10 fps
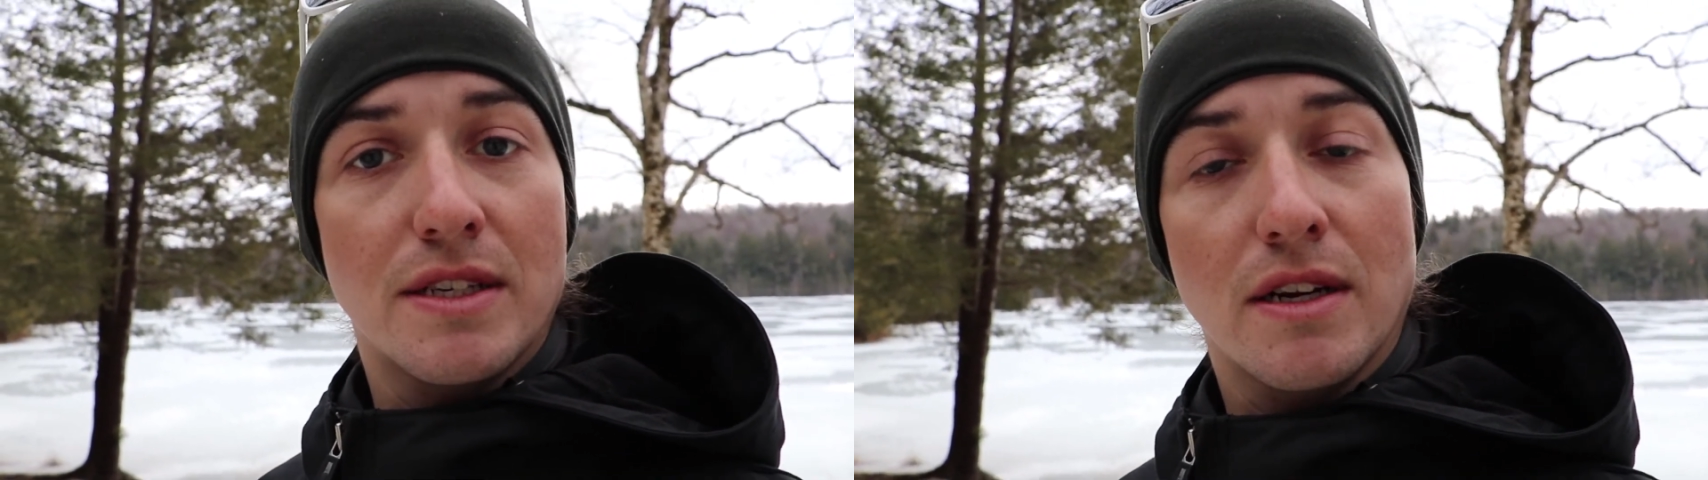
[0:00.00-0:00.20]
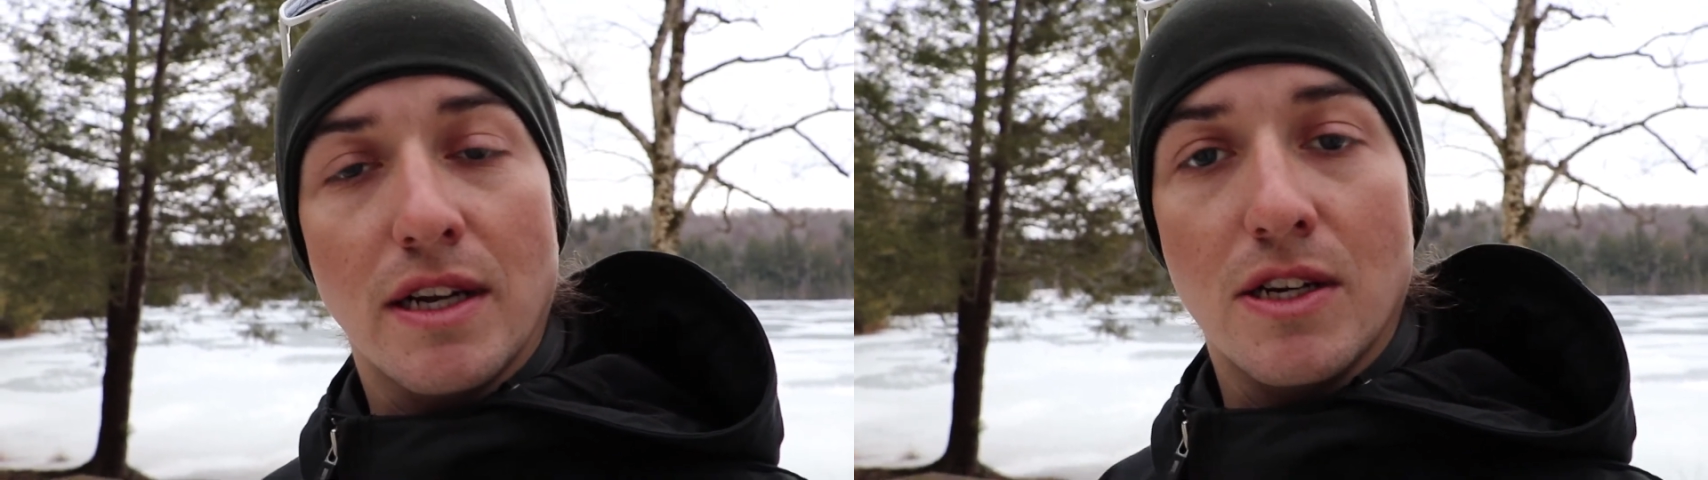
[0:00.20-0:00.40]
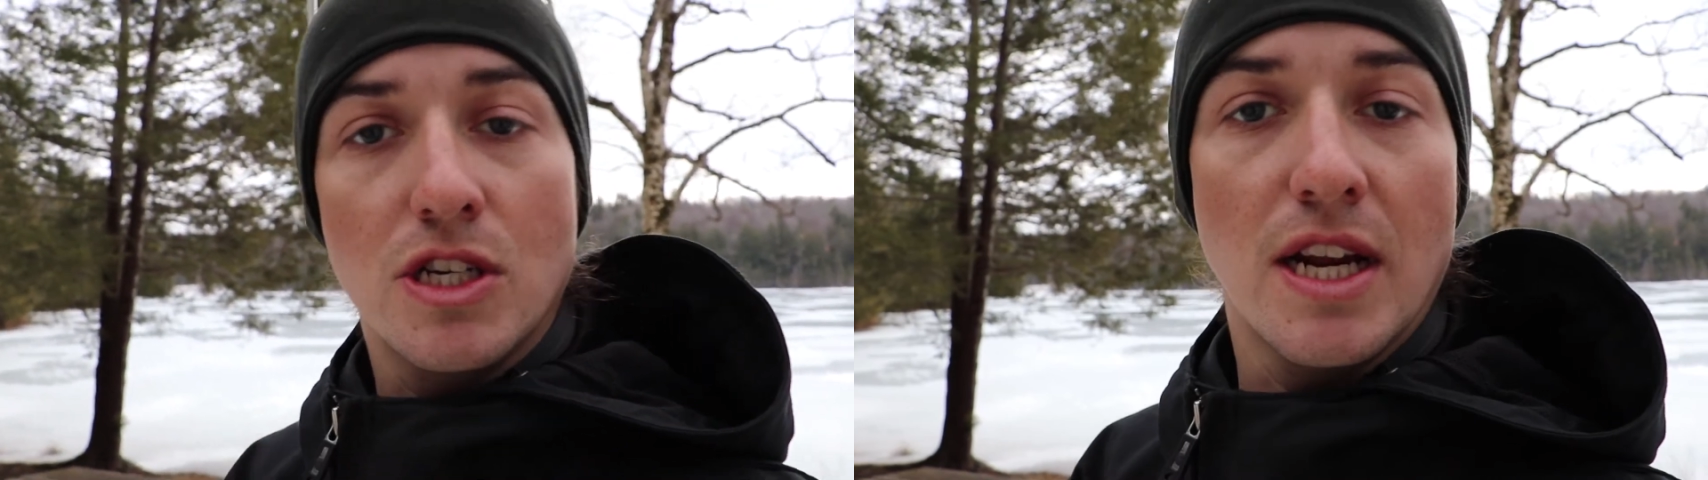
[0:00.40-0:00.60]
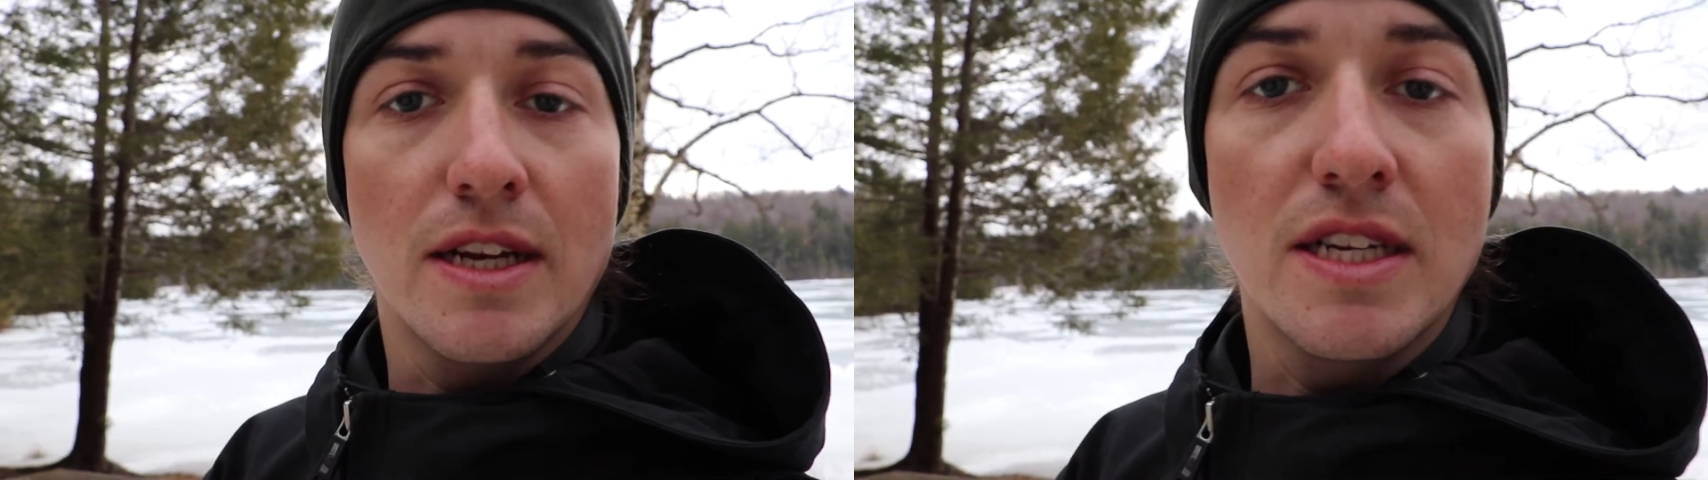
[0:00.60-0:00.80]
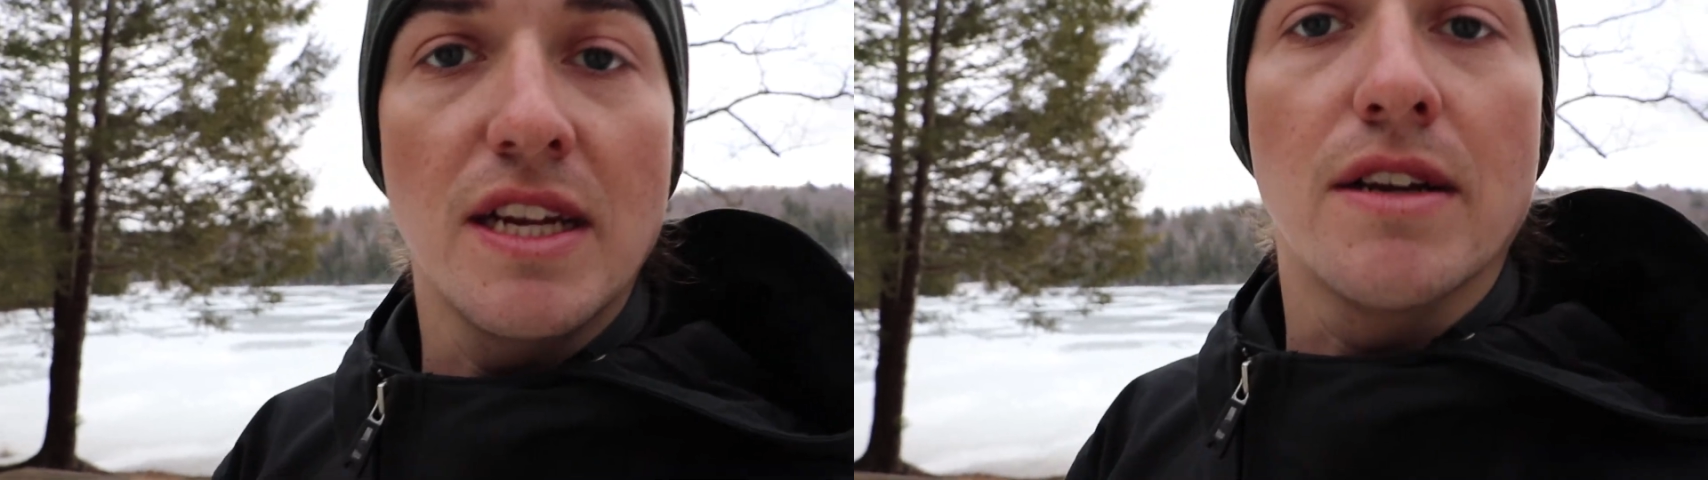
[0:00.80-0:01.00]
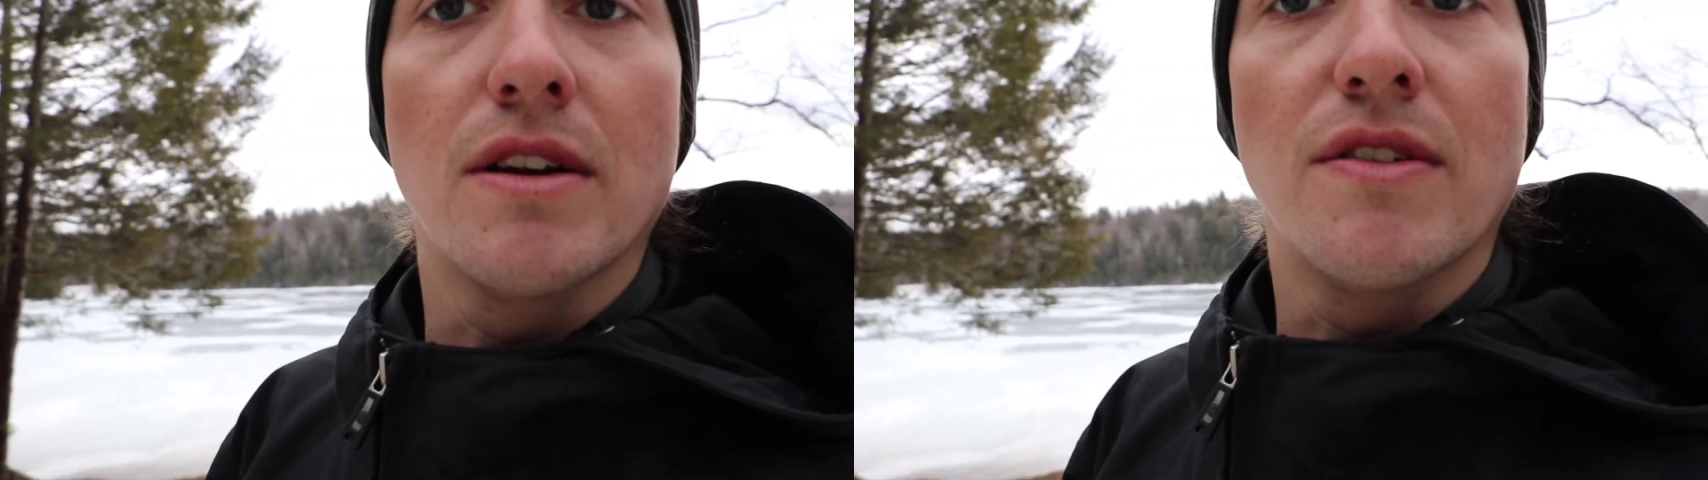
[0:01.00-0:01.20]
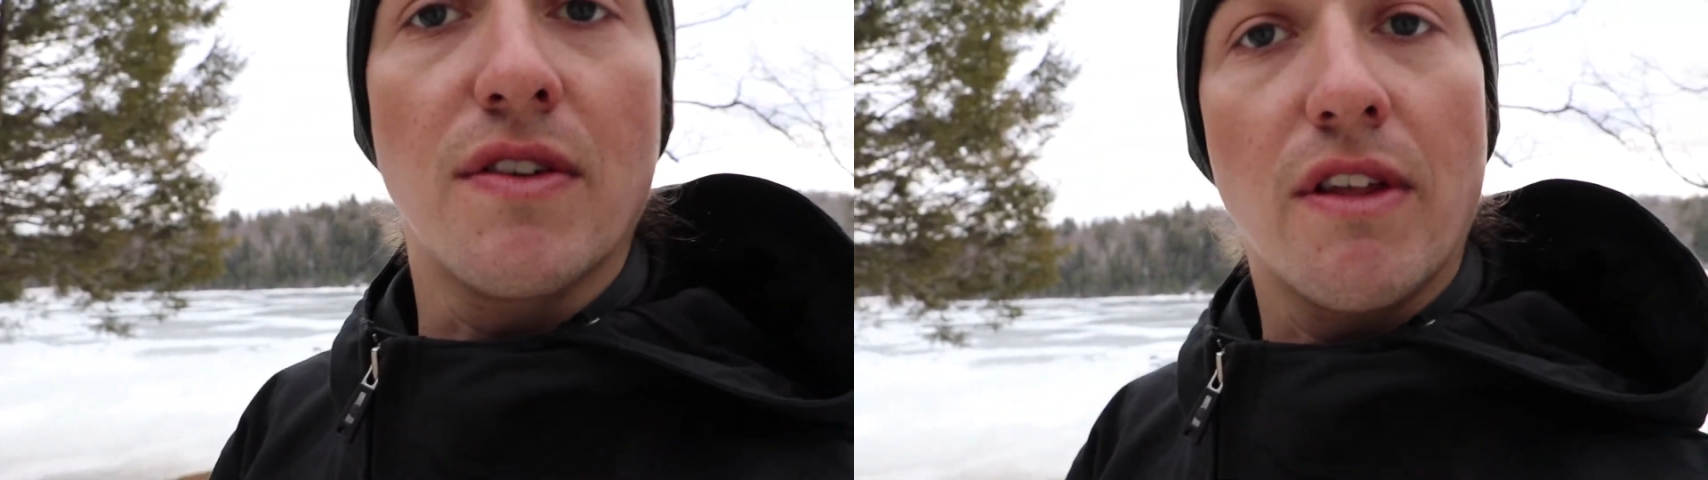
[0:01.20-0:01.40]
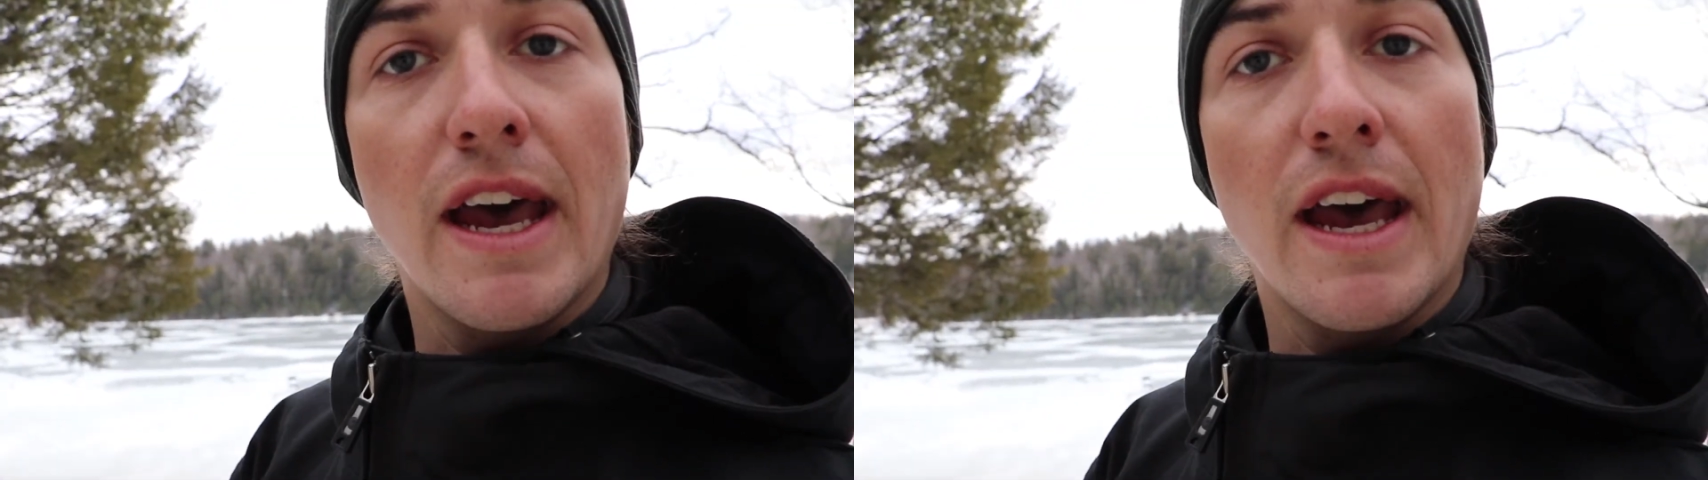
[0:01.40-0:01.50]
aren't going to shed a tear over